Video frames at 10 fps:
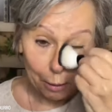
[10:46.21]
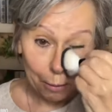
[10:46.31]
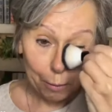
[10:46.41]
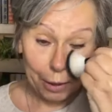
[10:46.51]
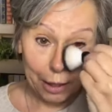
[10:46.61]

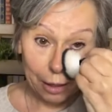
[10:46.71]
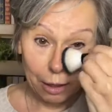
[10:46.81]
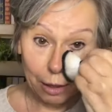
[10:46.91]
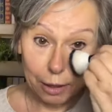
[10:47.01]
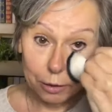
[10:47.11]

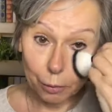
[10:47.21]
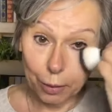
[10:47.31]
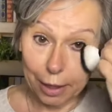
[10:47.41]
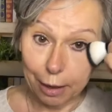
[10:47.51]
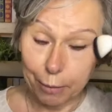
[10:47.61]
because we
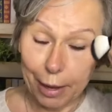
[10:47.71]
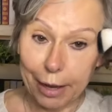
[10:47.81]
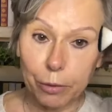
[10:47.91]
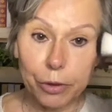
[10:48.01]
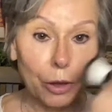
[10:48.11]
came back
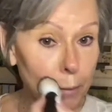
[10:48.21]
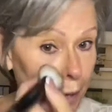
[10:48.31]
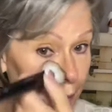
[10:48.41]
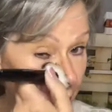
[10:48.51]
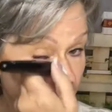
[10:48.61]
with our
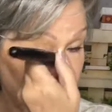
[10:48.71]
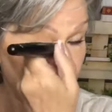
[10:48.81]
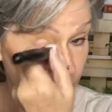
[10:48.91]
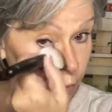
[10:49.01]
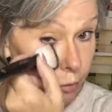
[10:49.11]
makeup
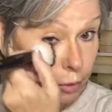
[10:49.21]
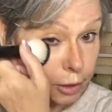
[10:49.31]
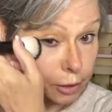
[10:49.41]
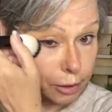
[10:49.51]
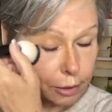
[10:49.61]
over
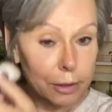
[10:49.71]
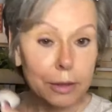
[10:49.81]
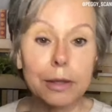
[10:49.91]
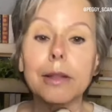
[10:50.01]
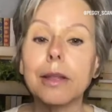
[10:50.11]
it.
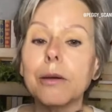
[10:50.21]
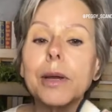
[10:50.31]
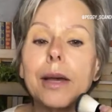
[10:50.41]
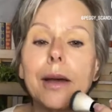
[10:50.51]
There we go.